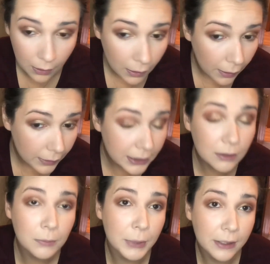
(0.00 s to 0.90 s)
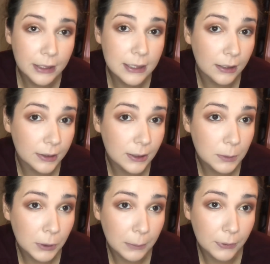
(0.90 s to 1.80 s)
Like, you can barely tell that it's
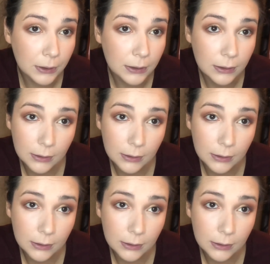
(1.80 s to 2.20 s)
purple.